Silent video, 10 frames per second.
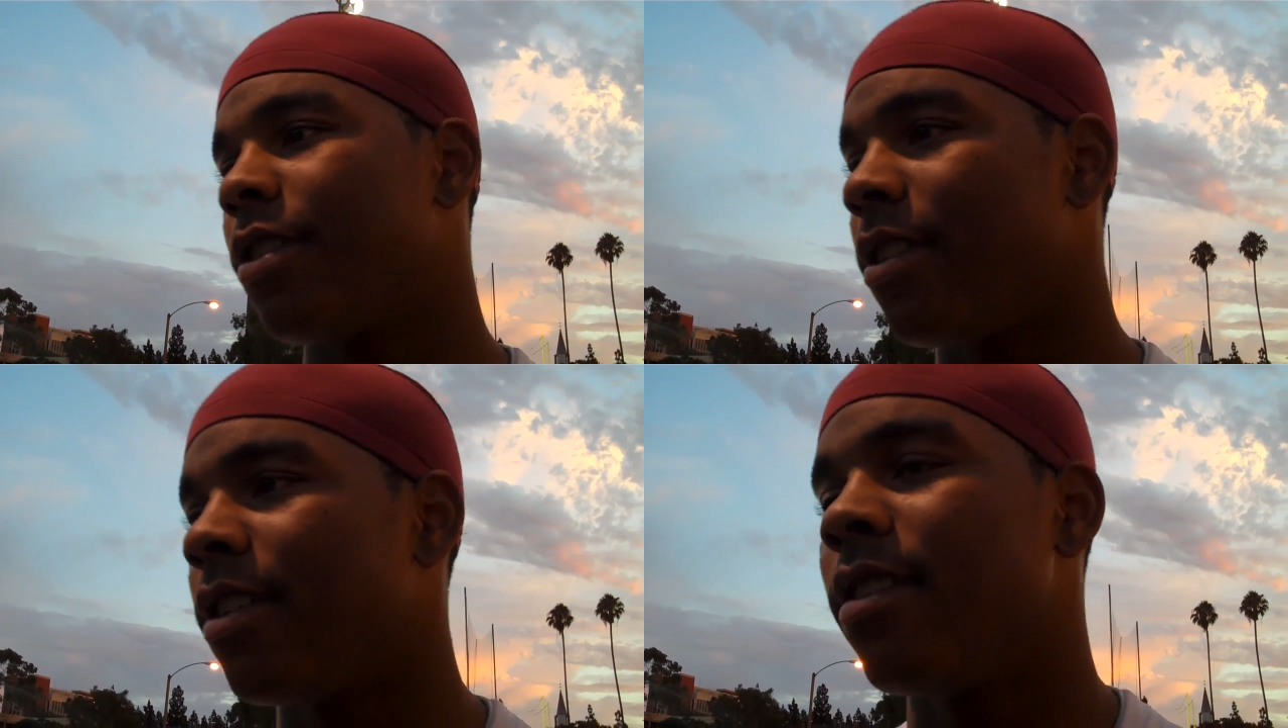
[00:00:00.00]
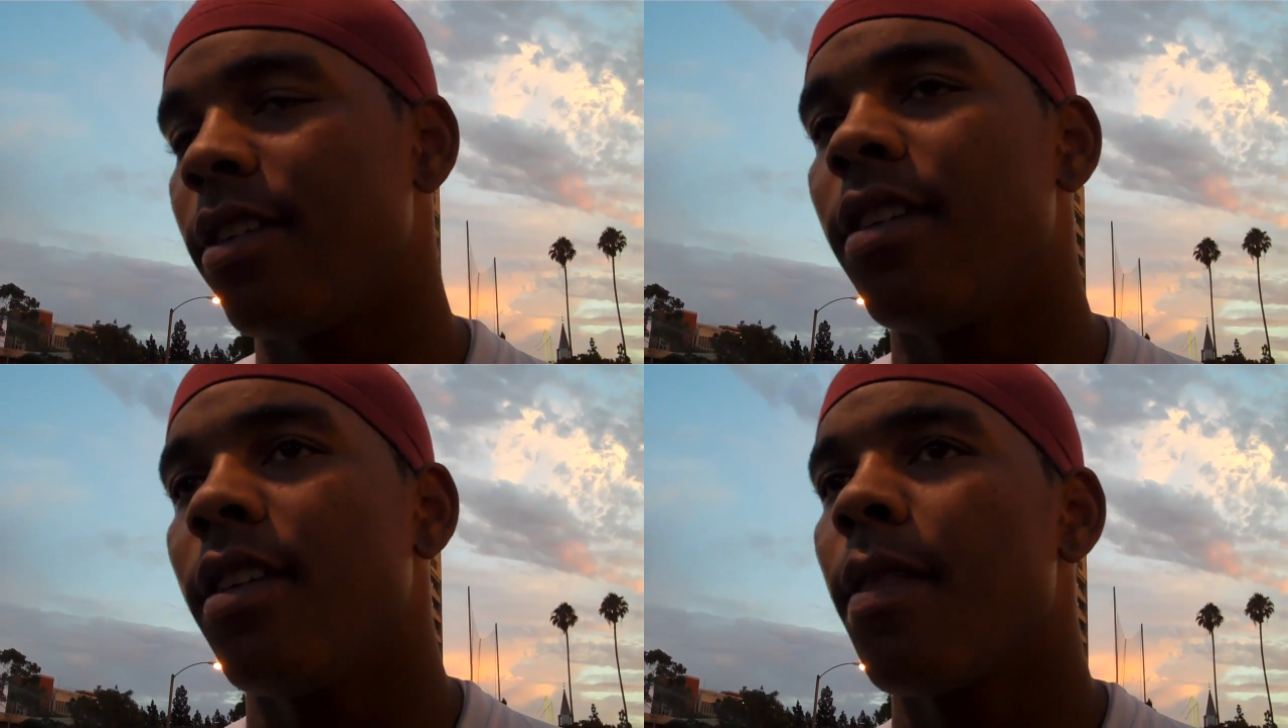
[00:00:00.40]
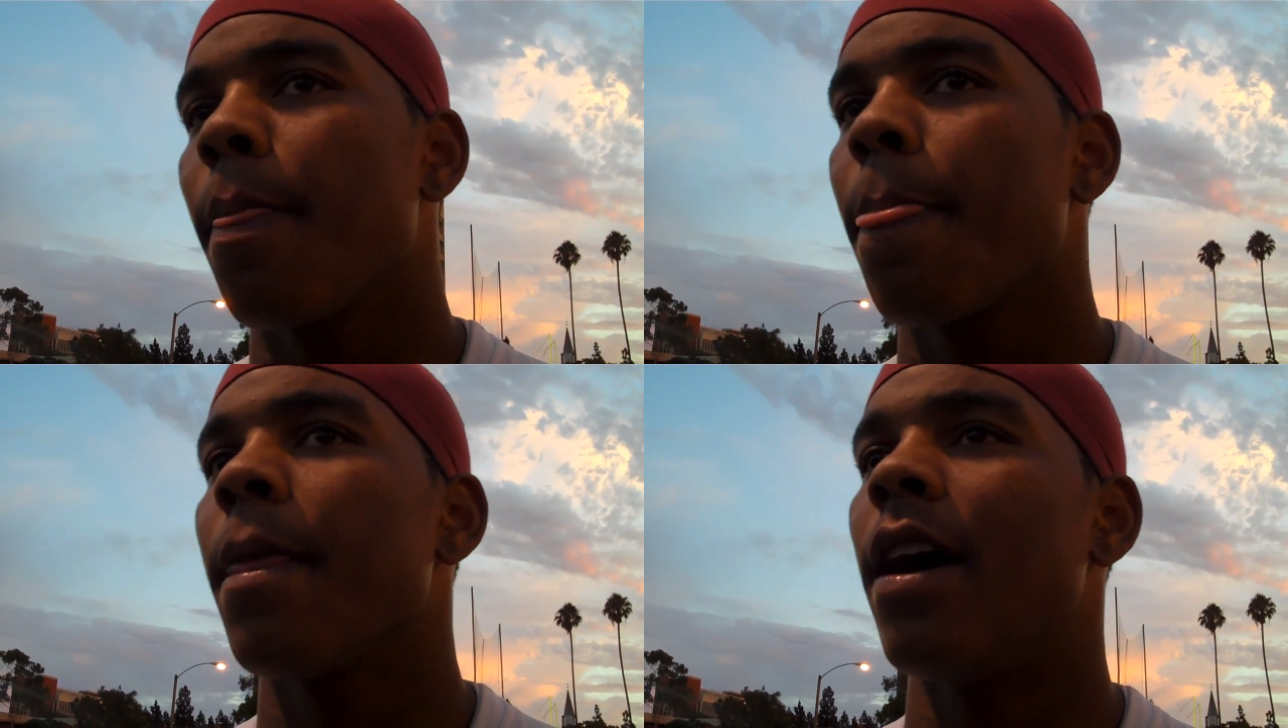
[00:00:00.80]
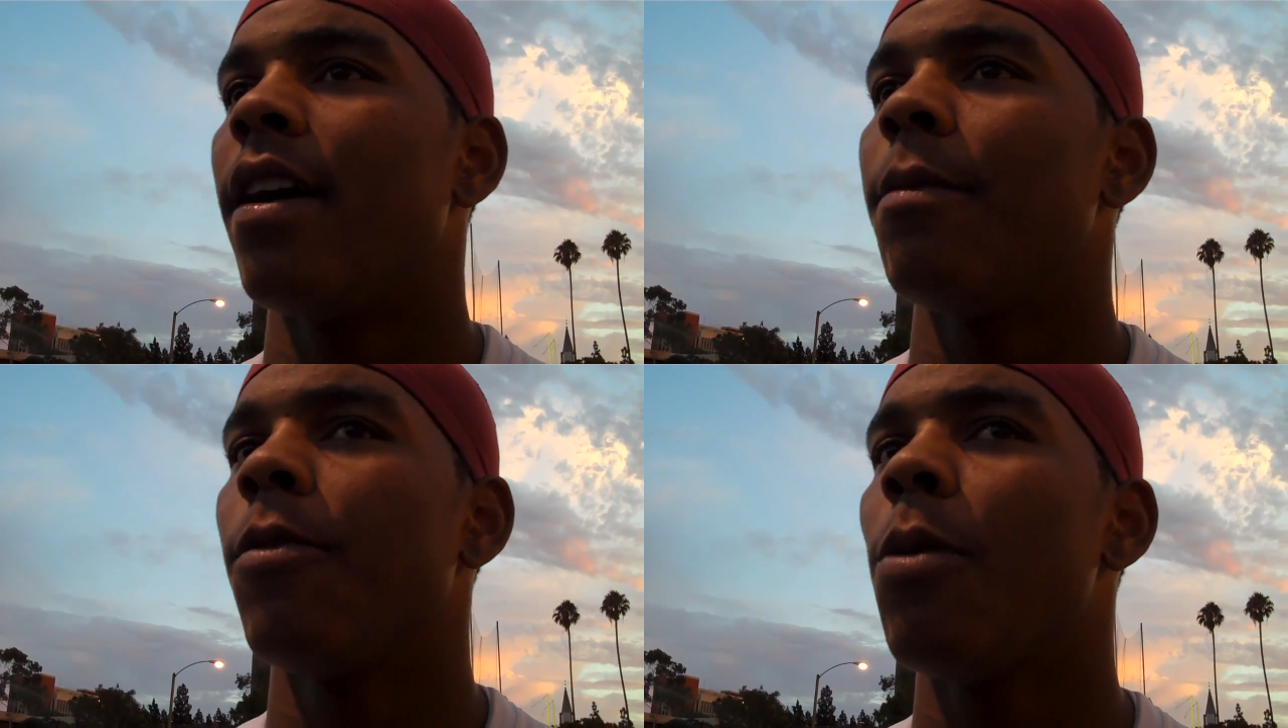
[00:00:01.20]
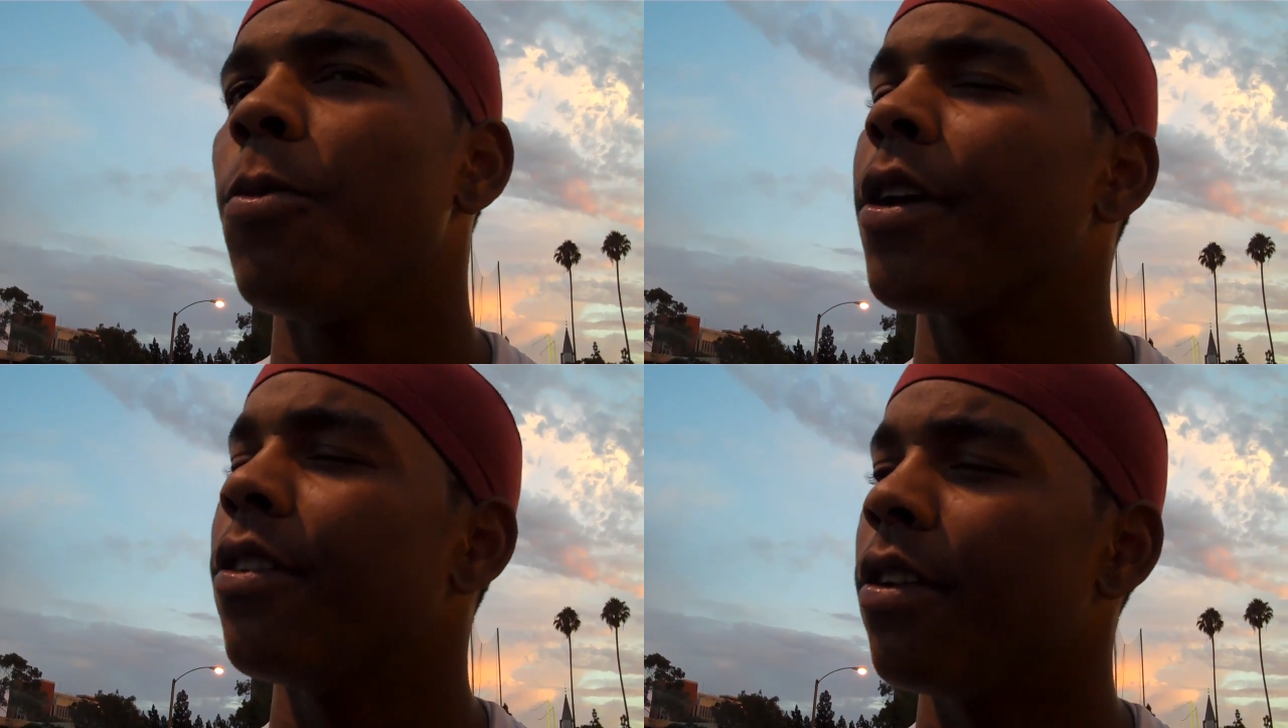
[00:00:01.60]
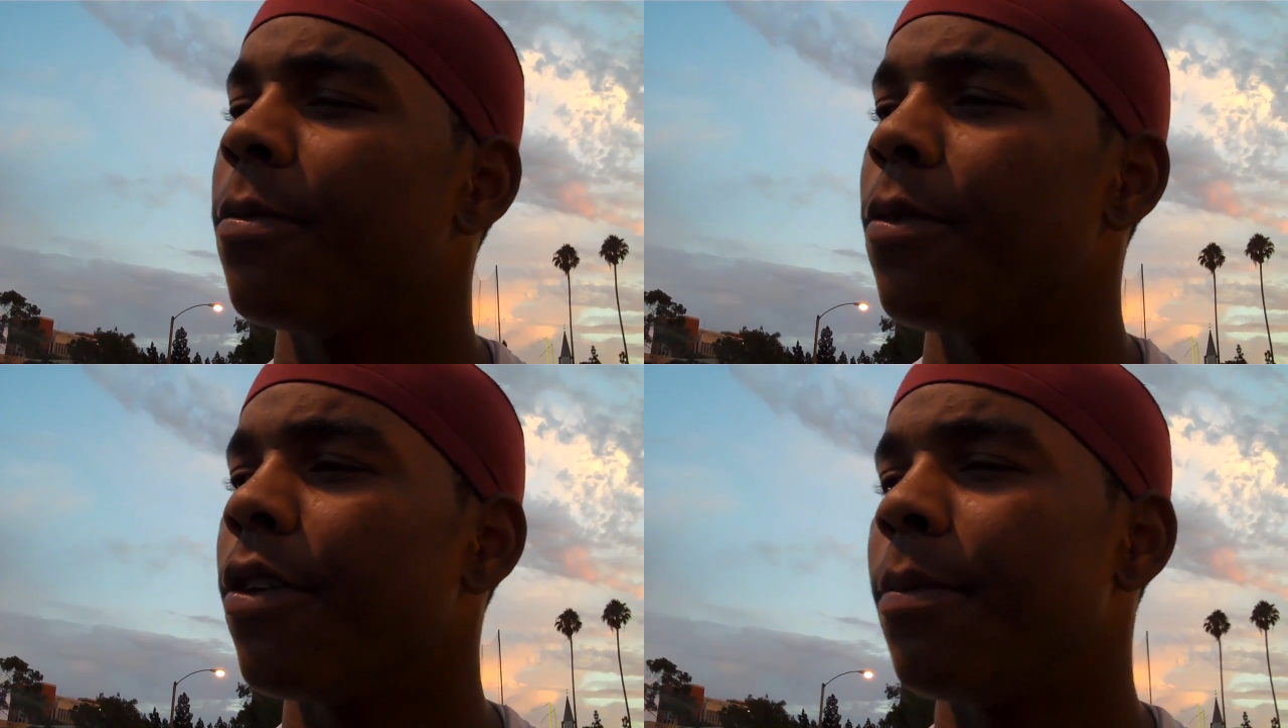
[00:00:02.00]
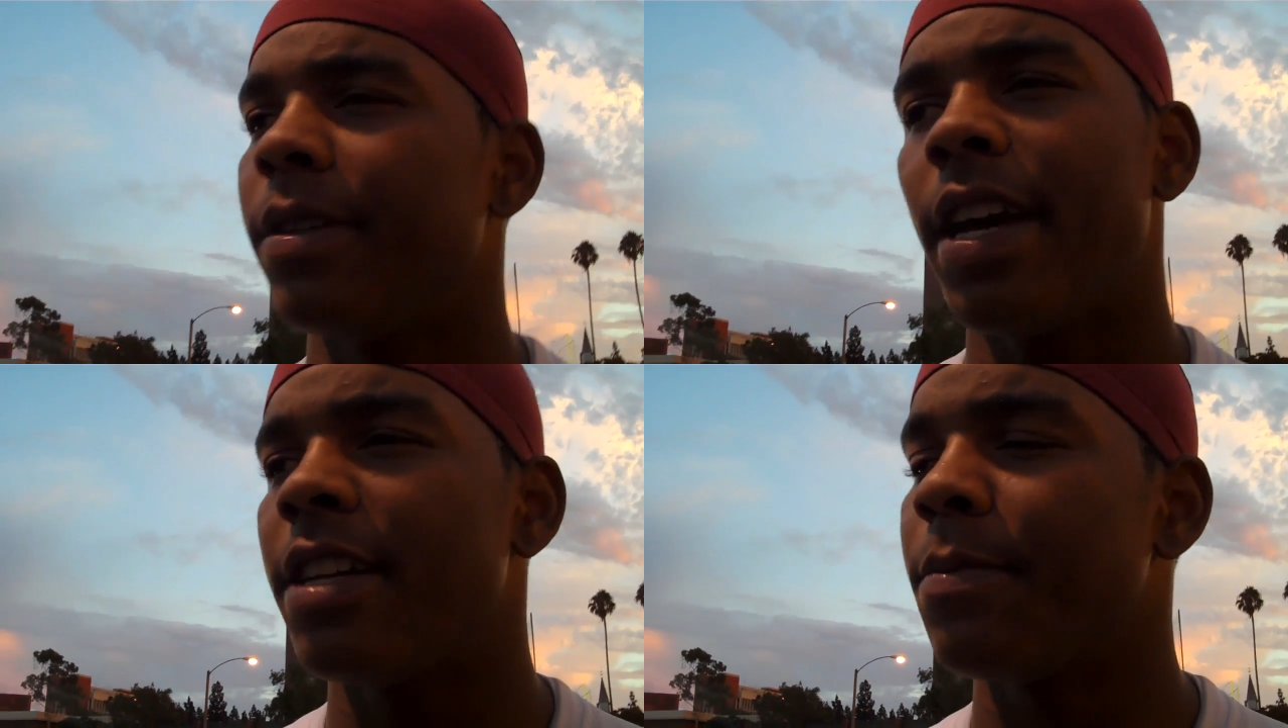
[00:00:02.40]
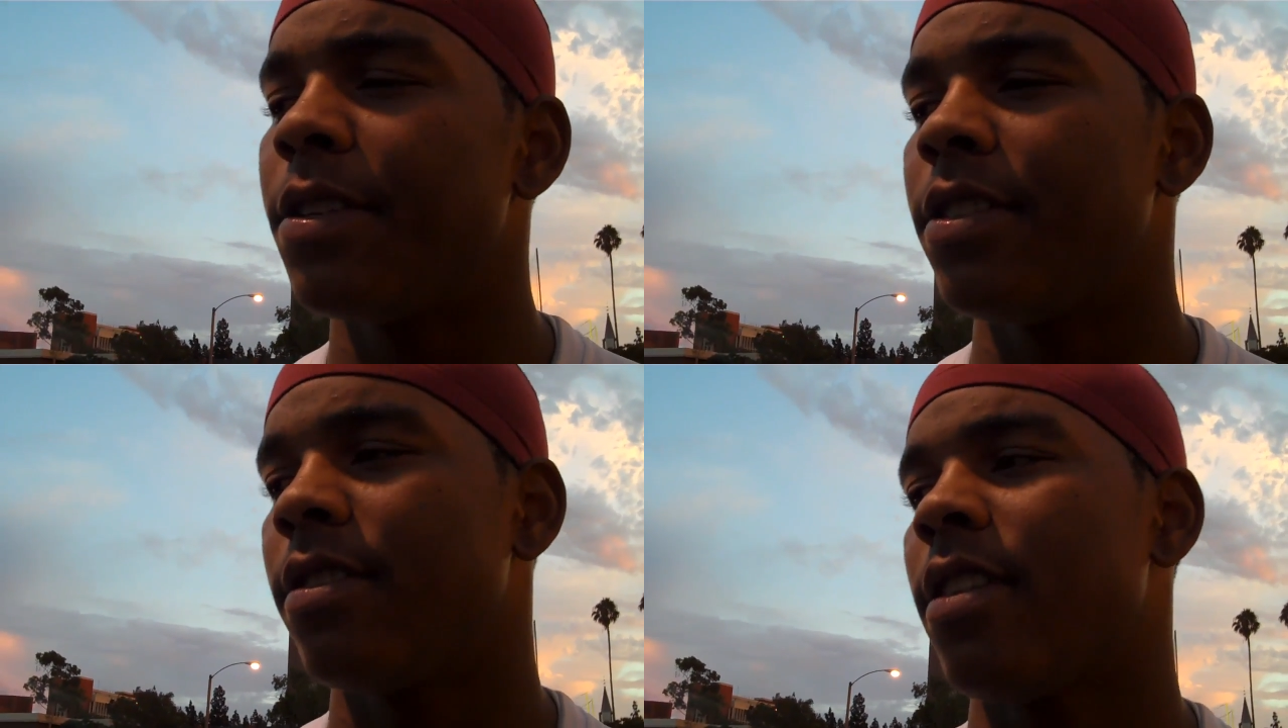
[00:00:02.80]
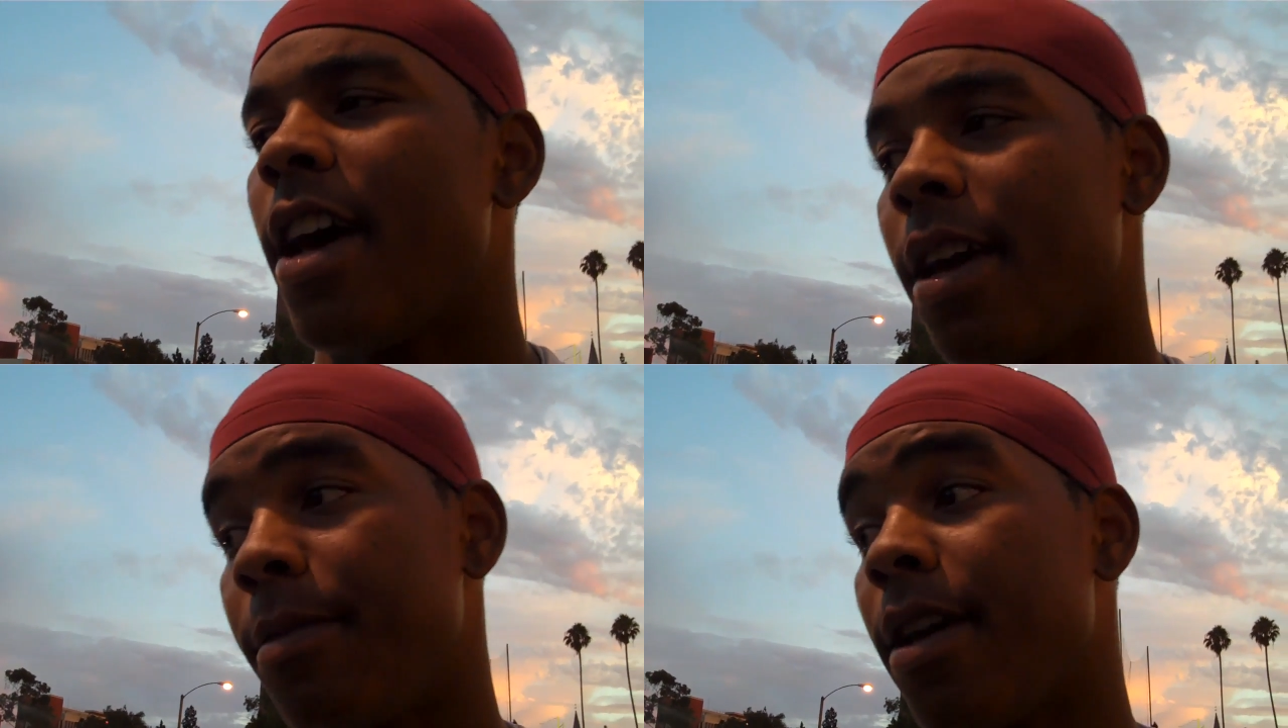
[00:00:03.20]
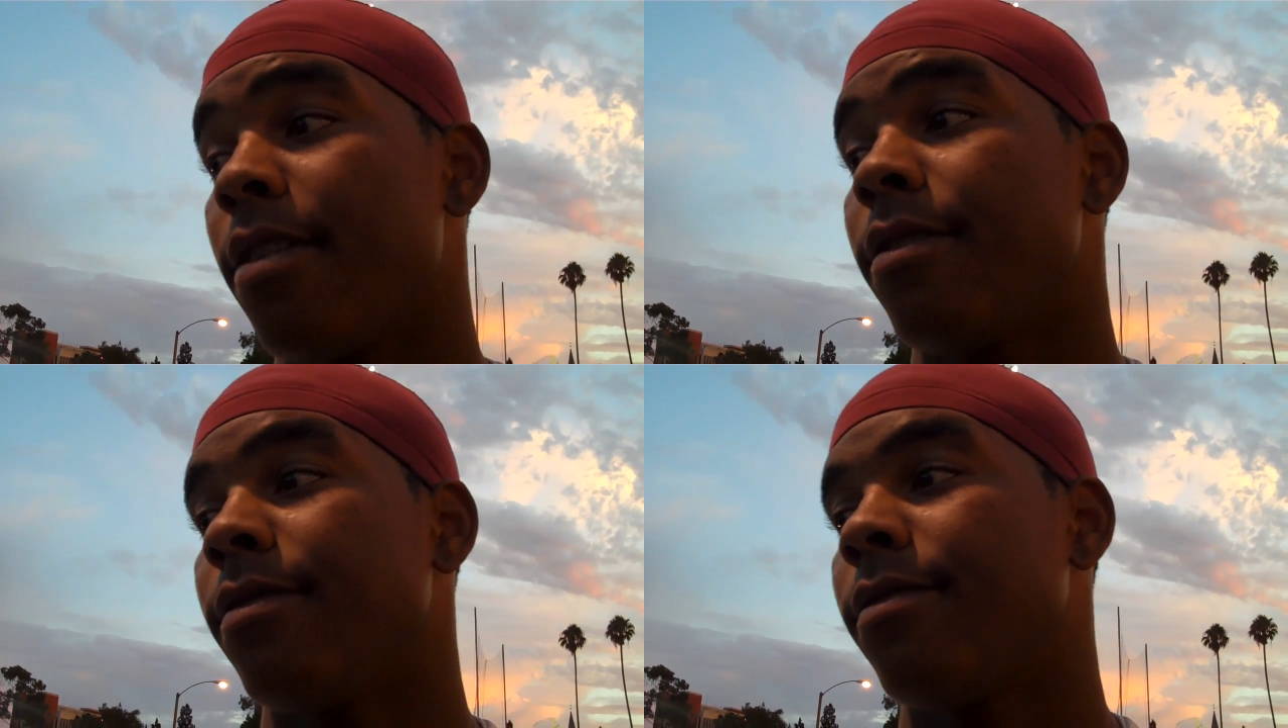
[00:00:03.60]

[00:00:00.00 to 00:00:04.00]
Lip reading: So I'm working on it more, but not as much as I am now.